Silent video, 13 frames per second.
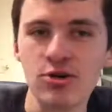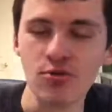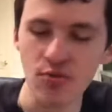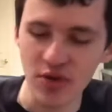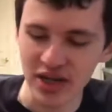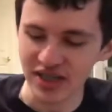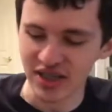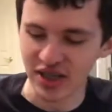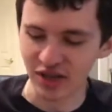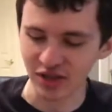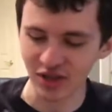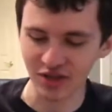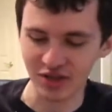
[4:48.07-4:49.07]
which
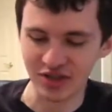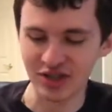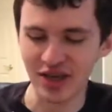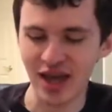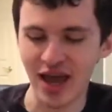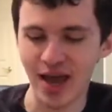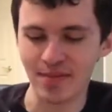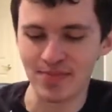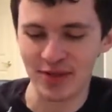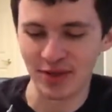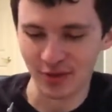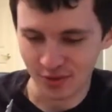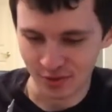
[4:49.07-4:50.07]
looks
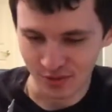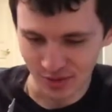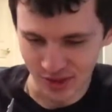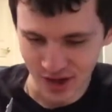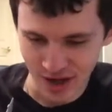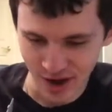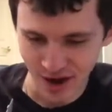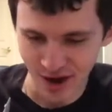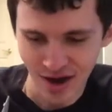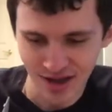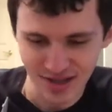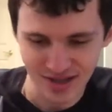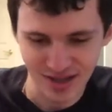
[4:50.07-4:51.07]
absolutely
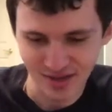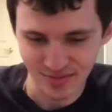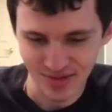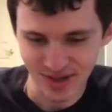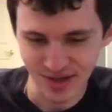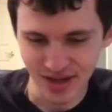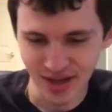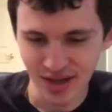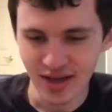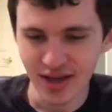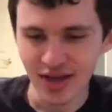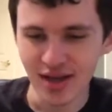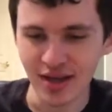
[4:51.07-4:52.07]
awesome.
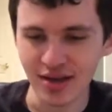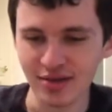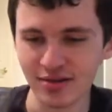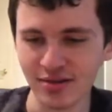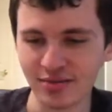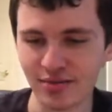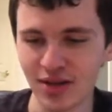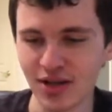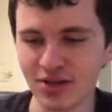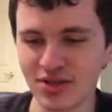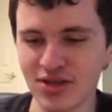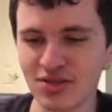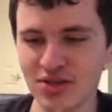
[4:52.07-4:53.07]
You're
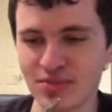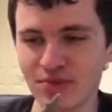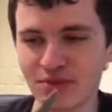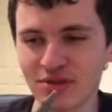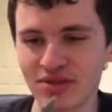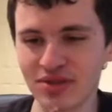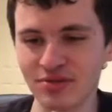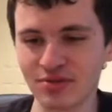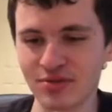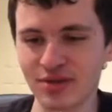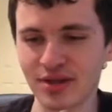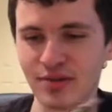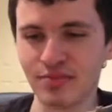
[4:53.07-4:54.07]
also supposed to
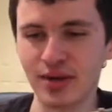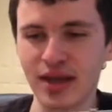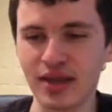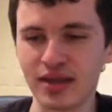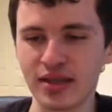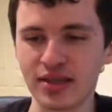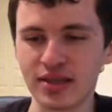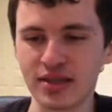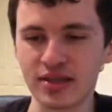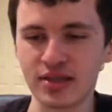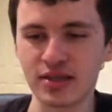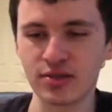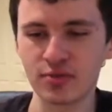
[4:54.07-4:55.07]
combine the
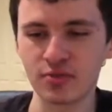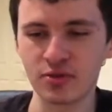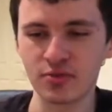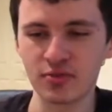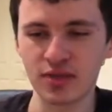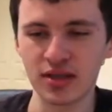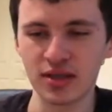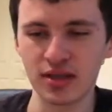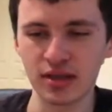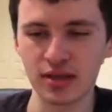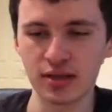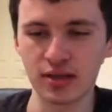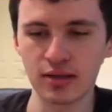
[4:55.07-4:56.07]
sword with the
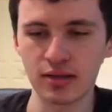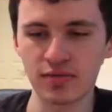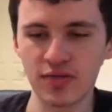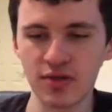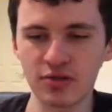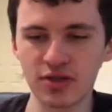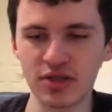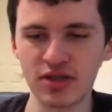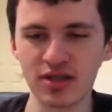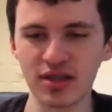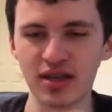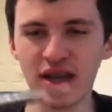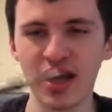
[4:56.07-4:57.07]

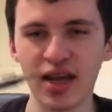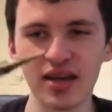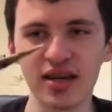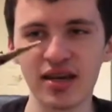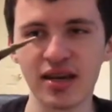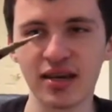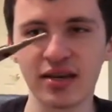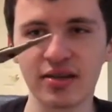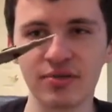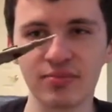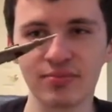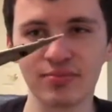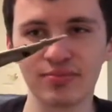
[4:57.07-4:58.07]
fusion cannon, and
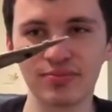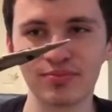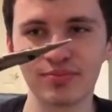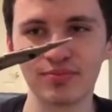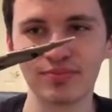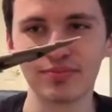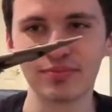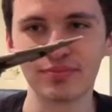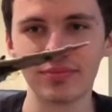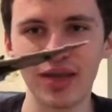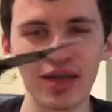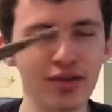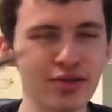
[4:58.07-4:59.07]

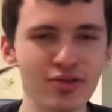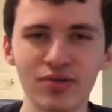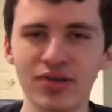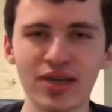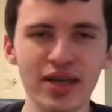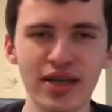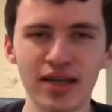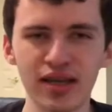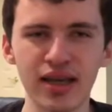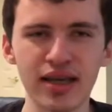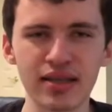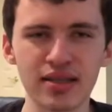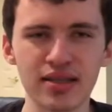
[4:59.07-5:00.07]
that looks
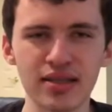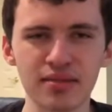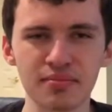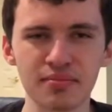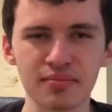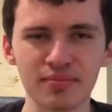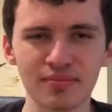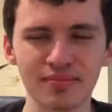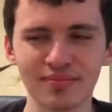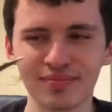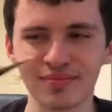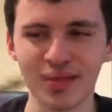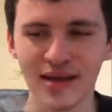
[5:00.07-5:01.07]
ridiculous.
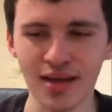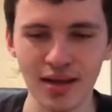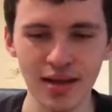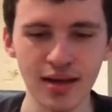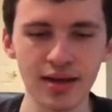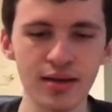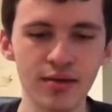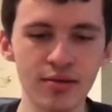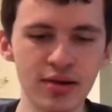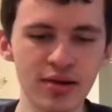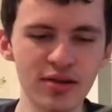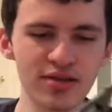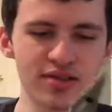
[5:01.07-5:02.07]
You
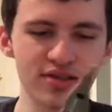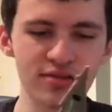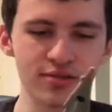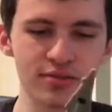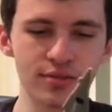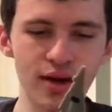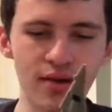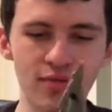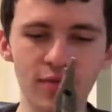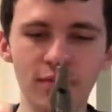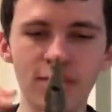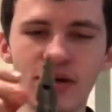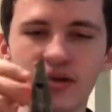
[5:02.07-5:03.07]
can also, however,
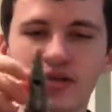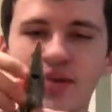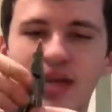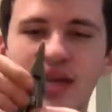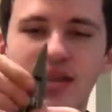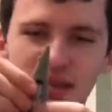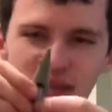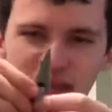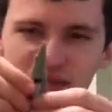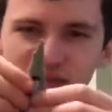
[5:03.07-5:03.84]
if you want to make it less